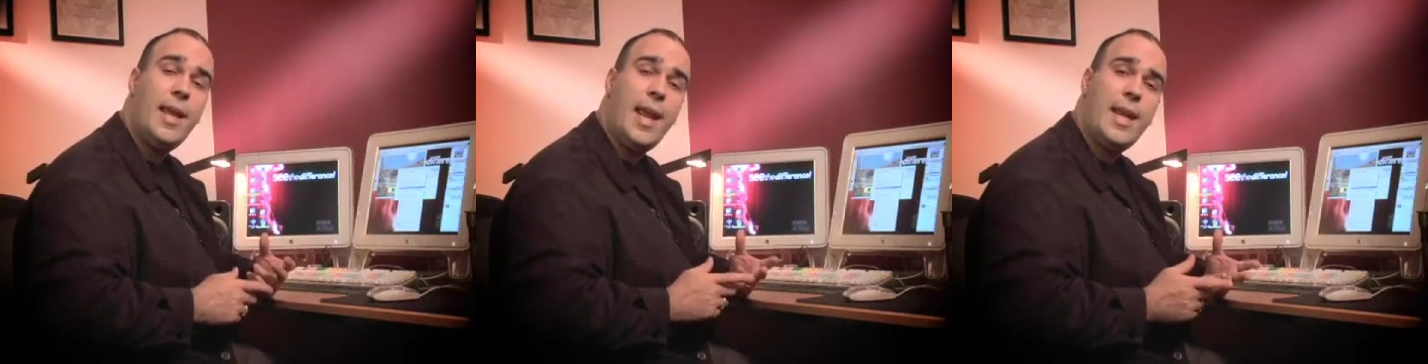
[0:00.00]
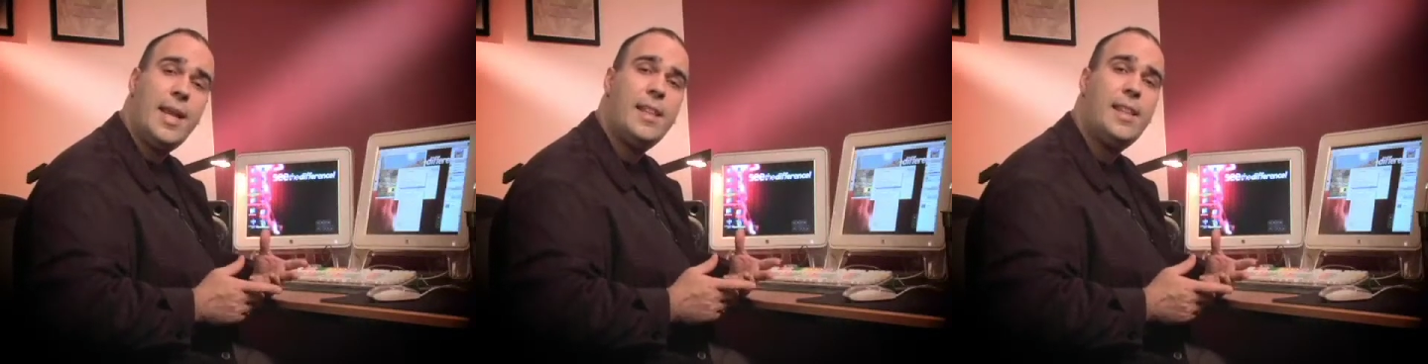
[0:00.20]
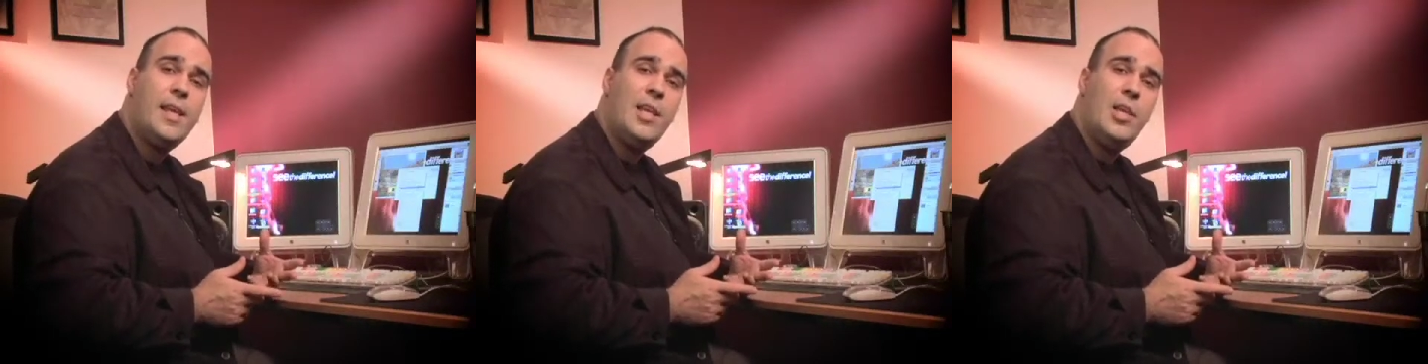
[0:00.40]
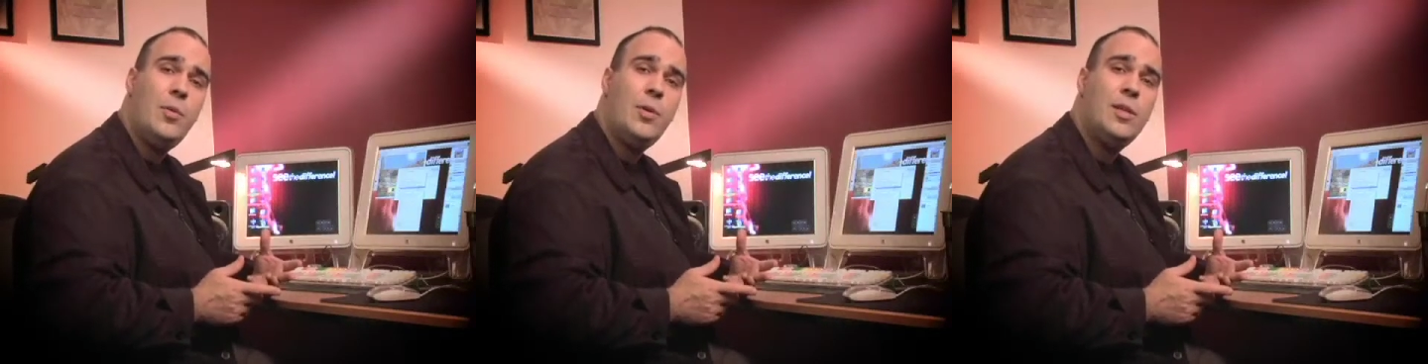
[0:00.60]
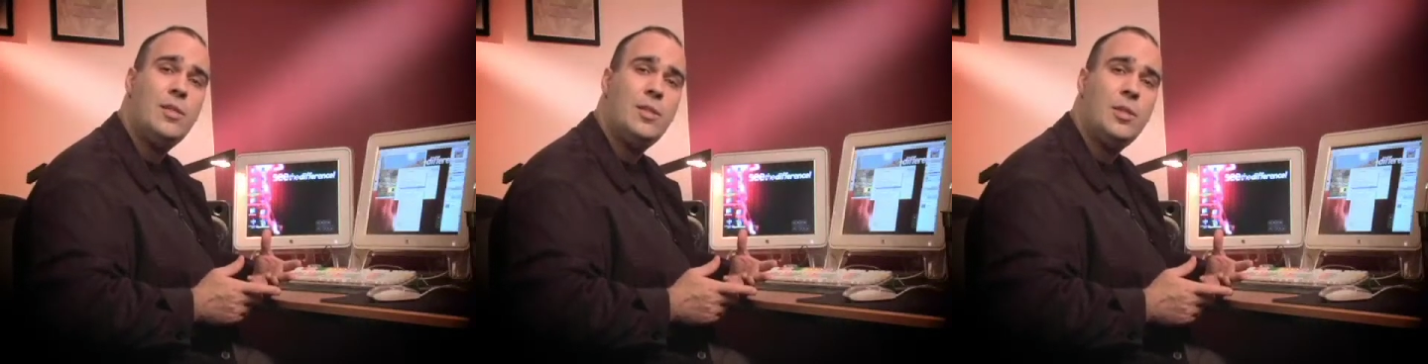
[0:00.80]
Anything
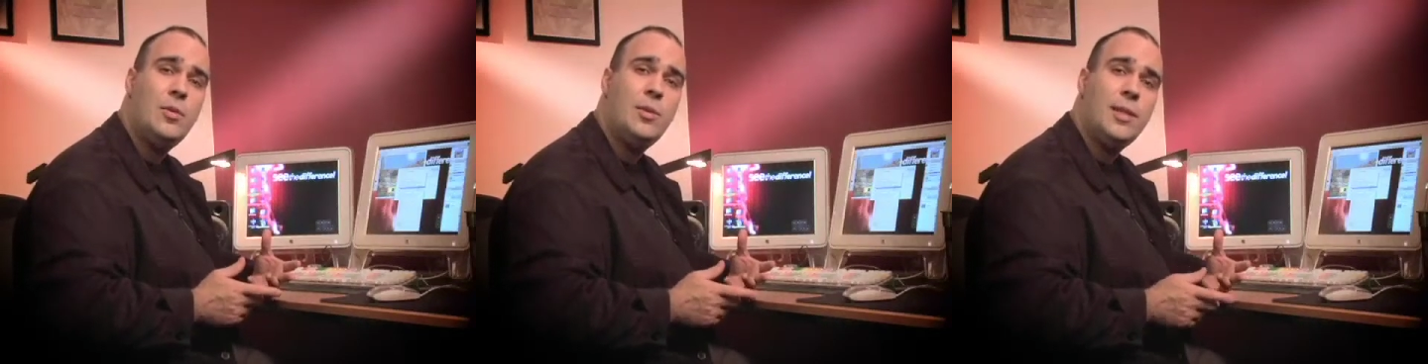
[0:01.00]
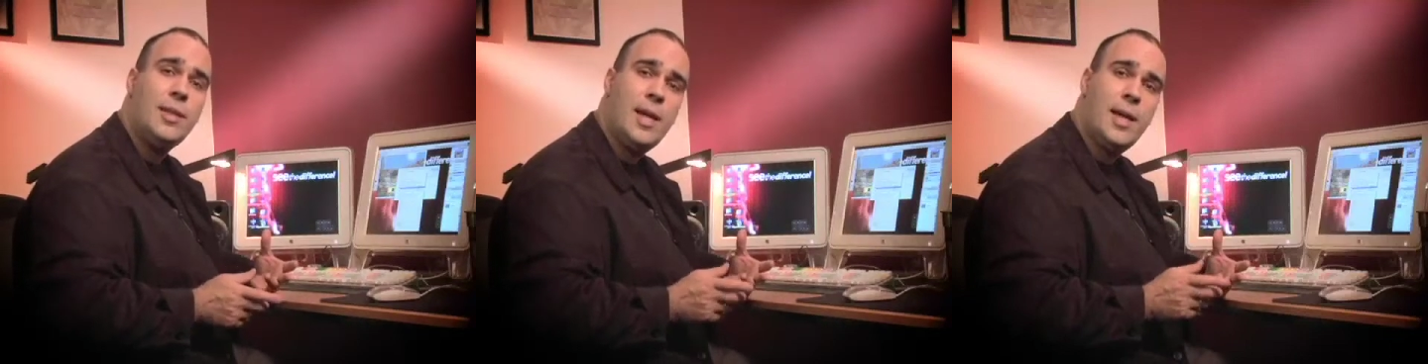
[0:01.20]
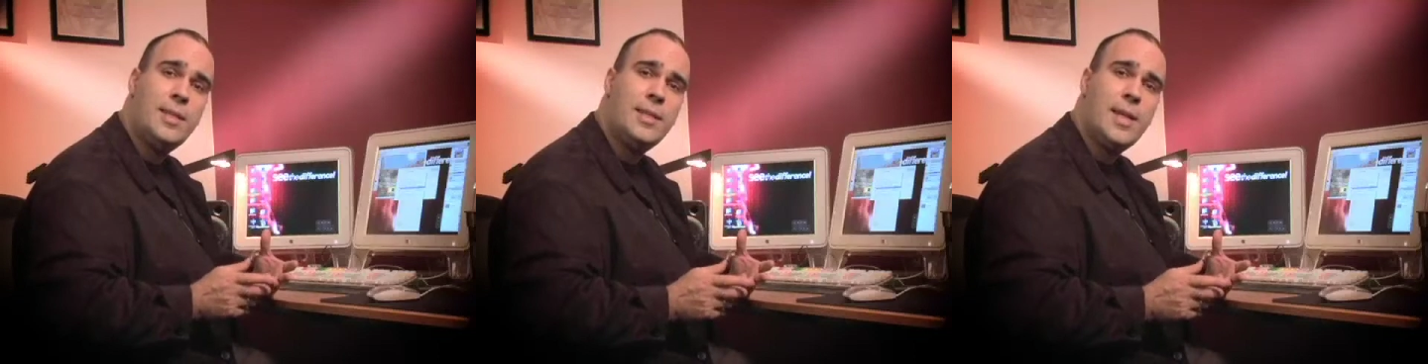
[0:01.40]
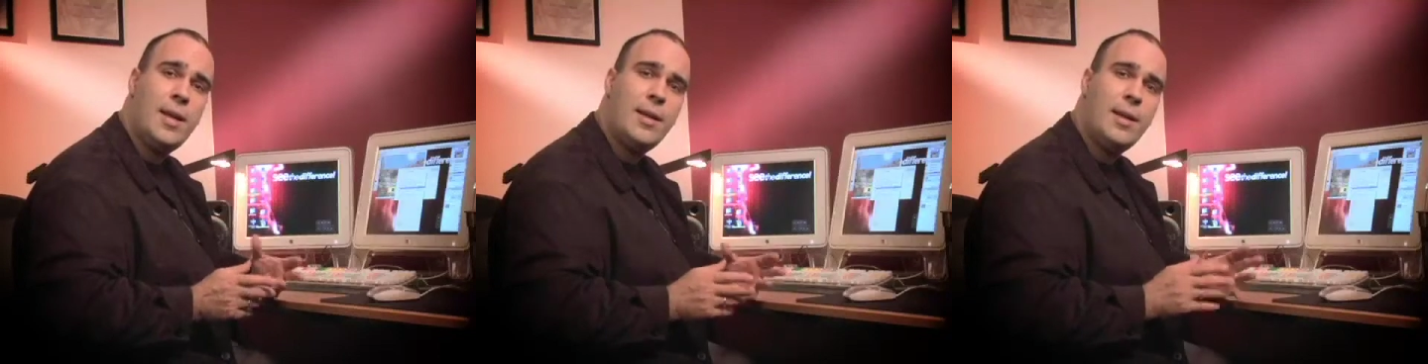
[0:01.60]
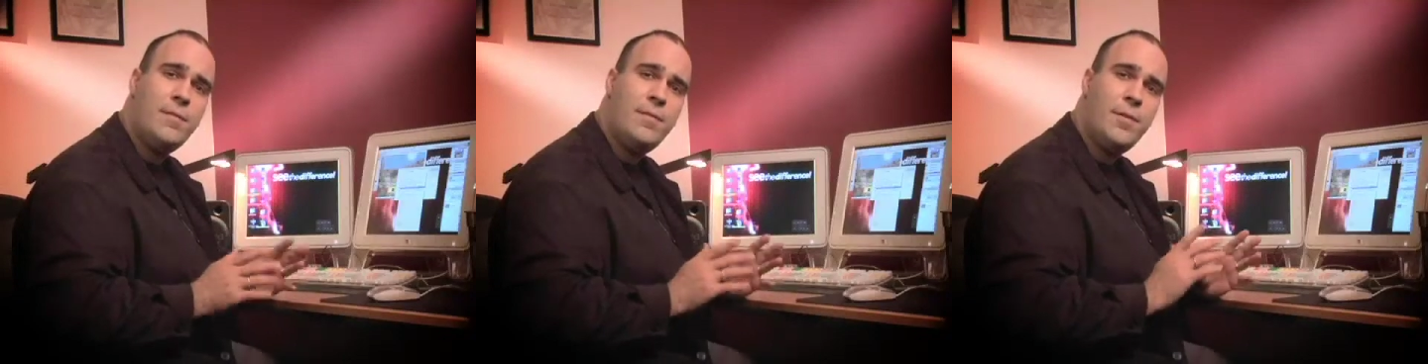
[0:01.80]
you can do to cut
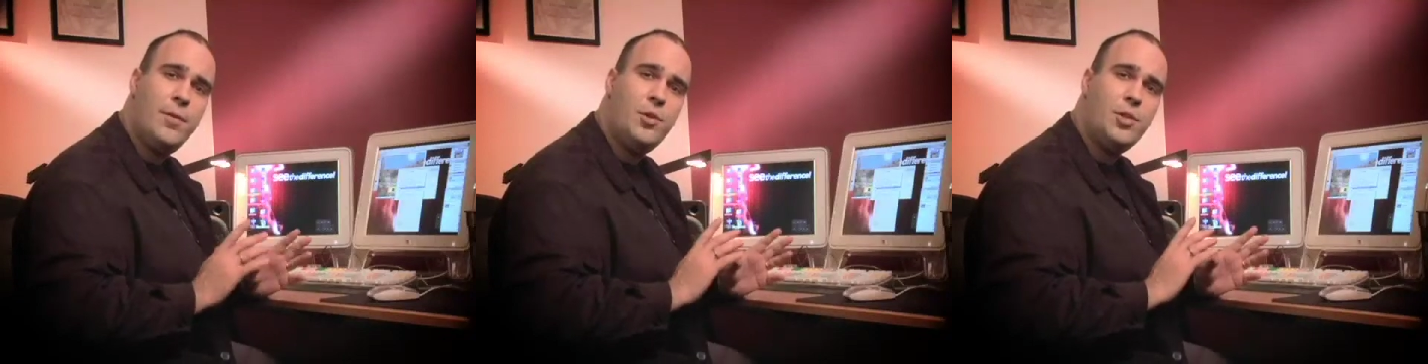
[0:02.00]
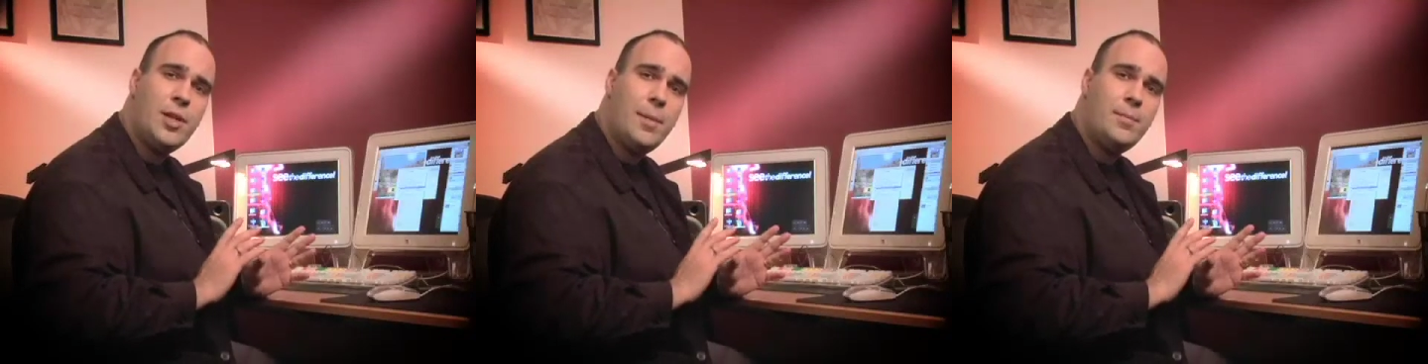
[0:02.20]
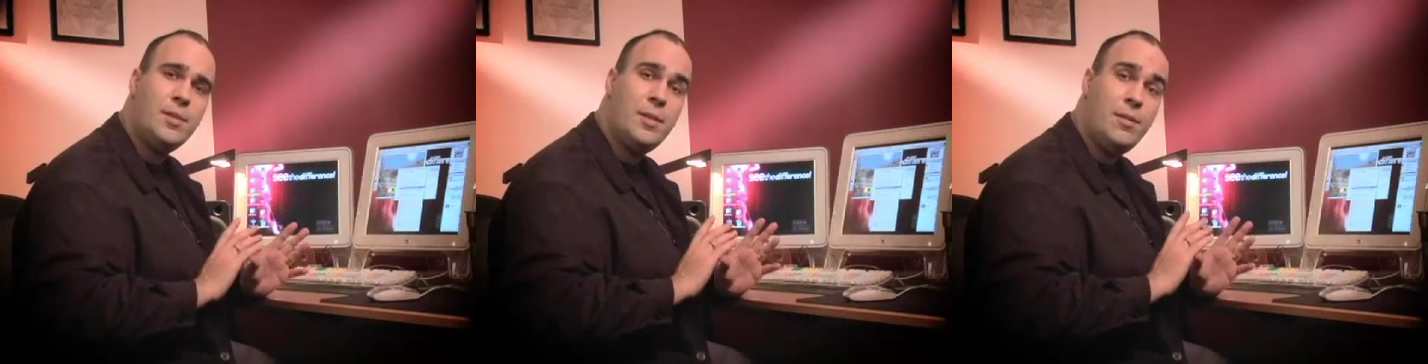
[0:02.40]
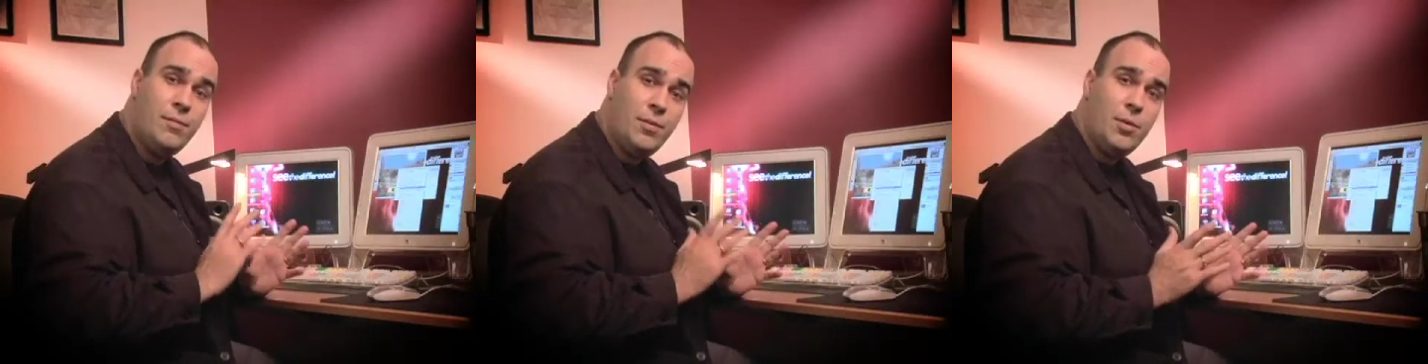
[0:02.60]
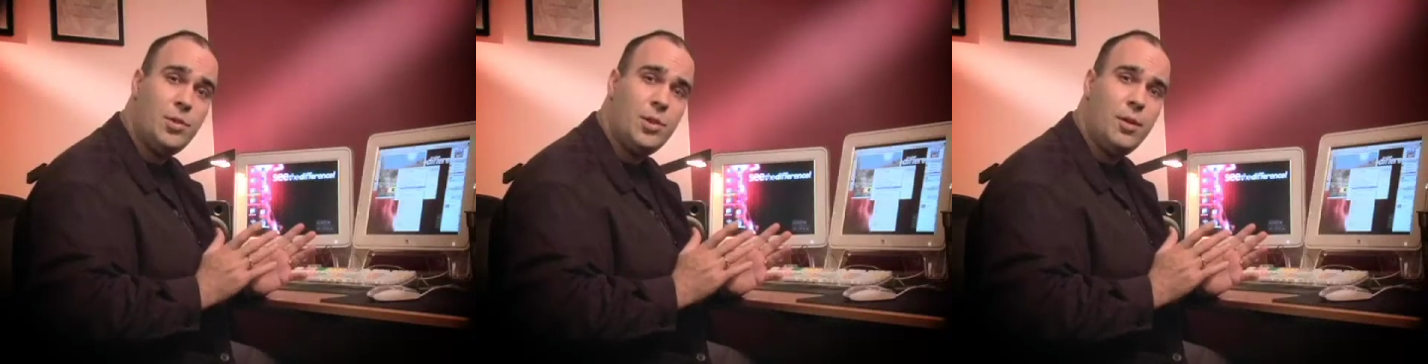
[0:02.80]
down on Photoshop's
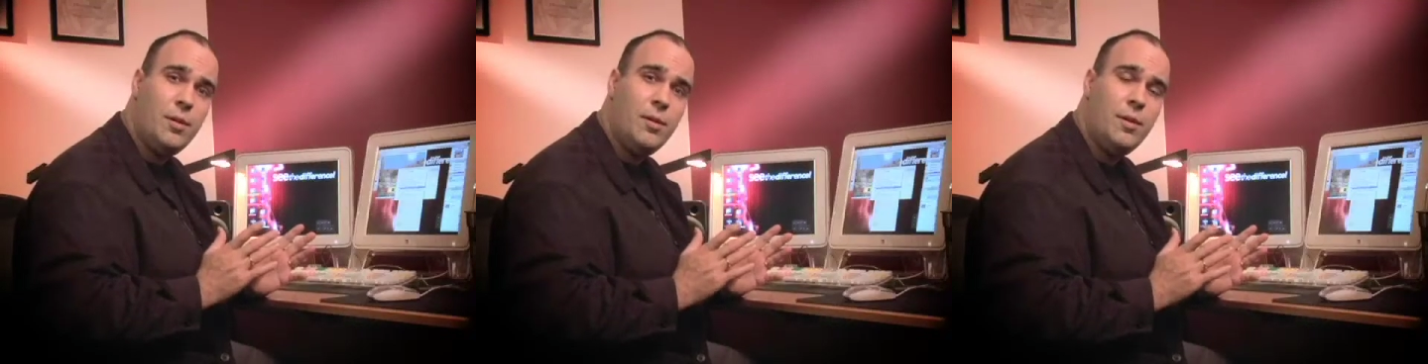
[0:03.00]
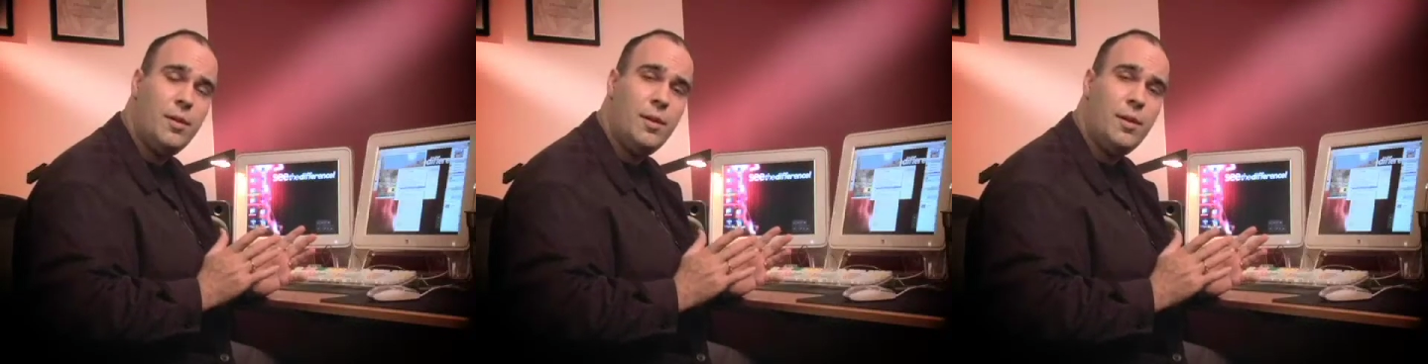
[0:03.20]
confusion